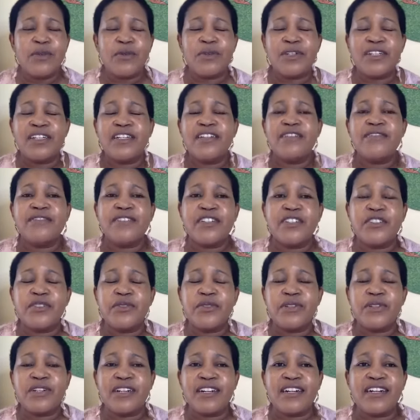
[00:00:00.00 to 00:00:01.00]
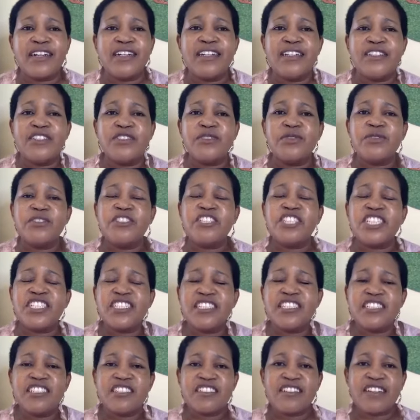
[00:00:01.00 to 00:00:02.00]
wherever you are, and you'll
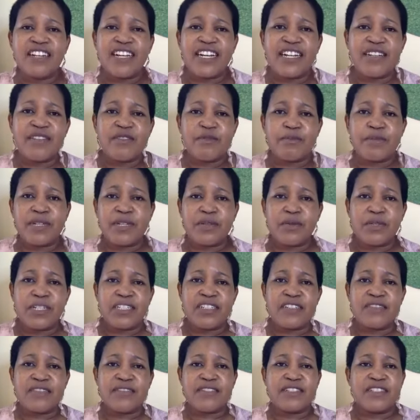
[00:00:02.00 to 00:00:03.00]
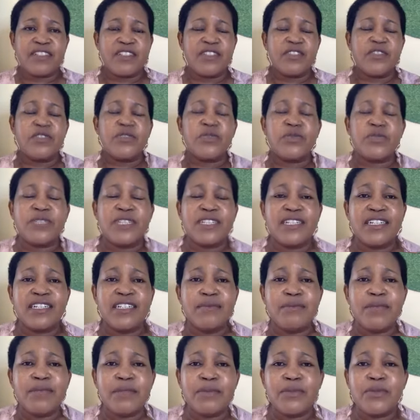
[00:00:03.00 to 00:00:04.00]
change lives by whatever you're doing,
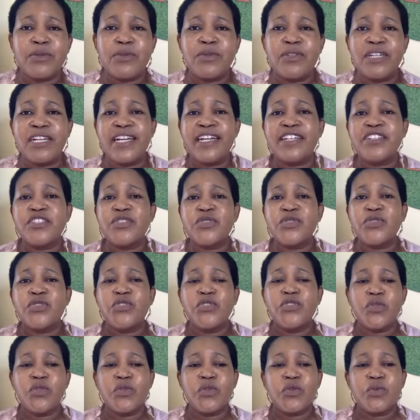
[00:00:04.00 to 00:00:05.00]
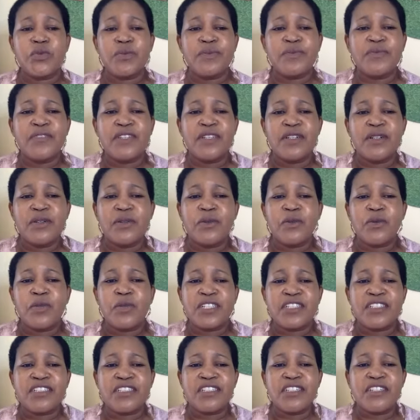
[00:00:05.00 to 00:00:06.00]
and people would like to know
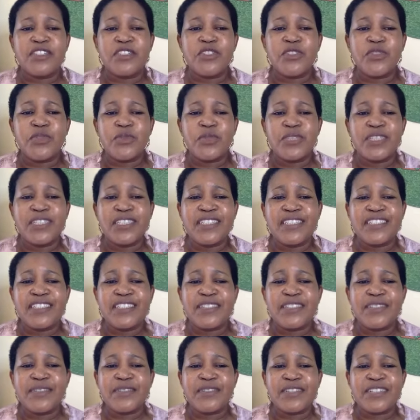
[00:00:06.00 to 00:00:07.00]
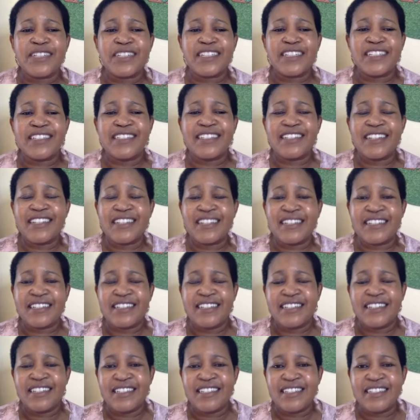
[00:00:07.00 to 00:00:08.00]
what you're doing differently
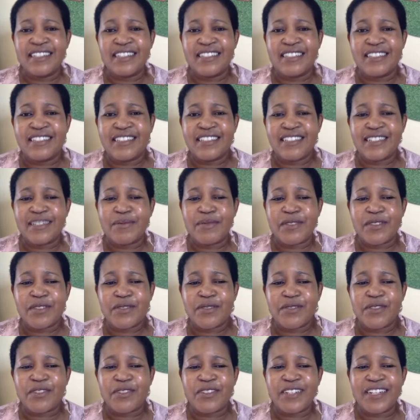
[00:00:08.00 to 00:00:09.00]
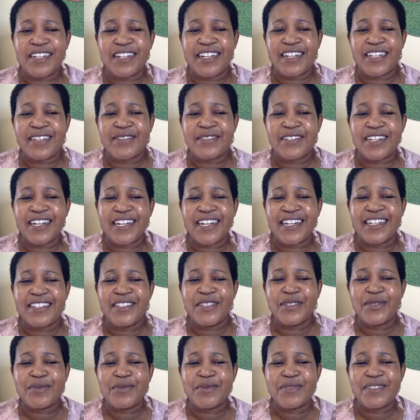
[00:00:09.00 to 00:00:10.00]
in terms of your life. Hi,
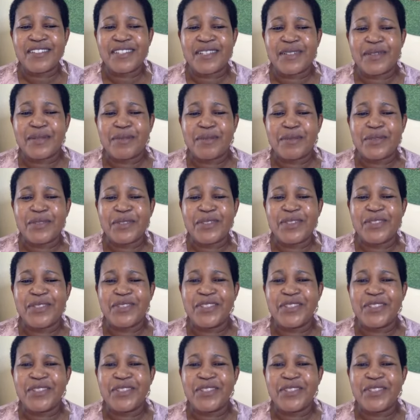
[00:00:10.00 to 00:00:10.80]
Noms Amo,